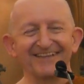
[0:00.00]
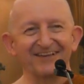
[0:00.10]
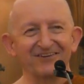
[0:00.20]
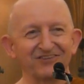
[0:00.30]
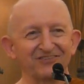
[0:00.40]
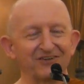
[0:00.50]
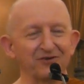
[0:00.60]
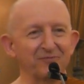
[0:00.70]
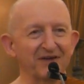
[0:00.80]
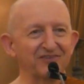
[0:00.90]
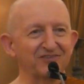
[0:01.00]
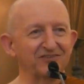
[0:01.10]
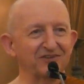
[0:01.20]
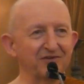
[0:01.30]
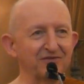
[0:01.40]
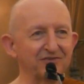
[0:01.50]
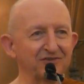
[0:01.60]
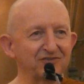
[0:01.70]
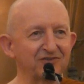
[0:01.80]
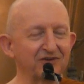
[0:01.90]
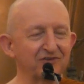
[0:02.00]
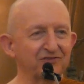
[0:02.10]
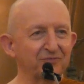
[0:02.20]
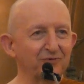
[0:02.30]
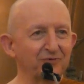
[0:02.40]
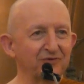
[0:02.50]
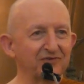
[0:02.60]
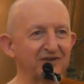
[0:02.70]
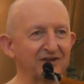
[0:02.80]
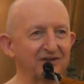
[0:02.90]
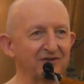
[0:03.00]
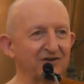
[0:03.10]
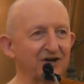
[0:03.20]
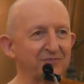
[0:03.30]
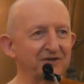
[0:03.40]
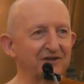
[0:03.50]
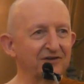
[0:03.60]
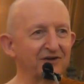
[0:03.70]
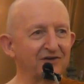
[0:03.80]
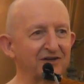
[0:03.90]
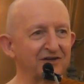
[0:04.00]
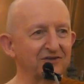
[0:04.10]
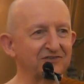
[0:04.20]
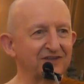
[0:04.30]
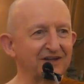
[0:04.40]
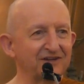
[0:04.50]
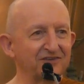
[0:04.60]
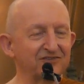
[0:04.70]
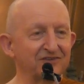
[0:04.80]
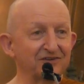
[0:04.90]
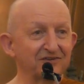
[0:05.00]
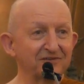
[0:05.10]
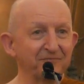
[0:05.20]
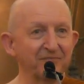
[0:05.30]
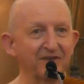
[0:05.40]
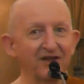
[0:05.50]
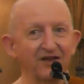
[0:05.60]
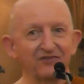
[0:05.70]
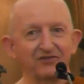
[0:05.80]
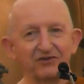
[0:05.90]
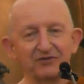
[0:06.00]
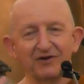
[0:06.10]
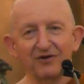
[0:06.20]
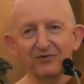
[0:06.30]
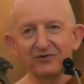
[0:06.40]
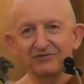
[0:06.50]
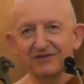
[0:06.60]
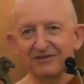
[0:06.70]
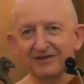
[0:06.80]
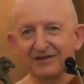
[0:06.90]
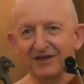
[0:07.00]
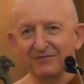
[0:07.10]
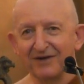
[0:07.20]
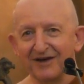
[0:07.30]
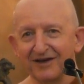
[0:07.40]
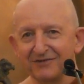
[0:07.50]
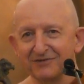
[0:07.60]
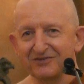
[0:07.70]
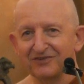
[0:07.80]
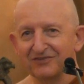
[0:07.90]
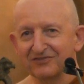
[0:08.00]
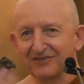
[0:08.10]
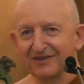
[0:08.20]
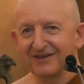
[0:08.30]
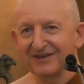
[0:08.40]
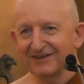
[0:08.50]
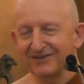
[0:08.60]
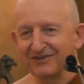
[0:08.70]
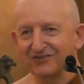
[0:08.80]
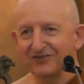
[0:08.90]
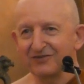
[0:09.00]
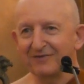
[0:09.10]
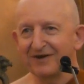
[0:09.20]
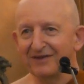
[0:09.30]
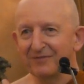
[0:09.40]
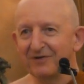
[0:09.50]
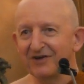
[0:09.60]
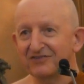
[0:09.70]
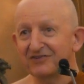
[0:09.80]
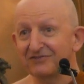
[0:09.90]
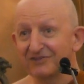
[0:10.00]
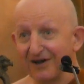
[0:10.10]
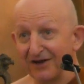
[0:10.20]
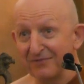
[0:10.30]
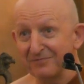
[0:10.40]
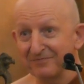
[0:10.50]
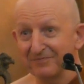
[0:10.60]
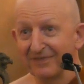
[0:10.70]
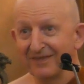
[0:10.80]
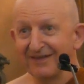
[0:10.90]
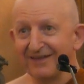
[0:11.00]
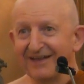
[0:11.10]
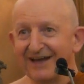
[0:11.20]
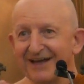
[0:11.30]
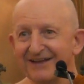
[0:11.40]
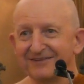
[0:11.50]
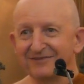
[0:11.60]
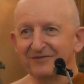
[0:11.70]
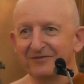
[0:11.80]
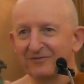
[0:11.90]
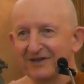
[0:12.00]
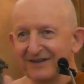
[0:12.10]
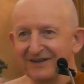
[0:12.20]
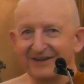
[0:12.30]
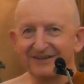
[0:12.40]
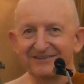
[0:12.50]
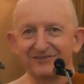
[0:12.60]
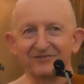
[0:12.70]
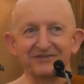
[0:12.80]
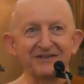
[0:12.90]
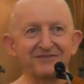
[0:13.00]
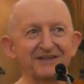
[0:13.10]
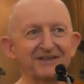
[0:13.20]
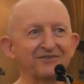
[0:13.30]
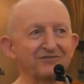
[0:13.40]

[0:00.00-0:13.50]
There is no basis, no evolution, no support, no coming, no going, no standing still. So to our ordinary thinking mind, which is conditioned by the passing of time, and sort of living in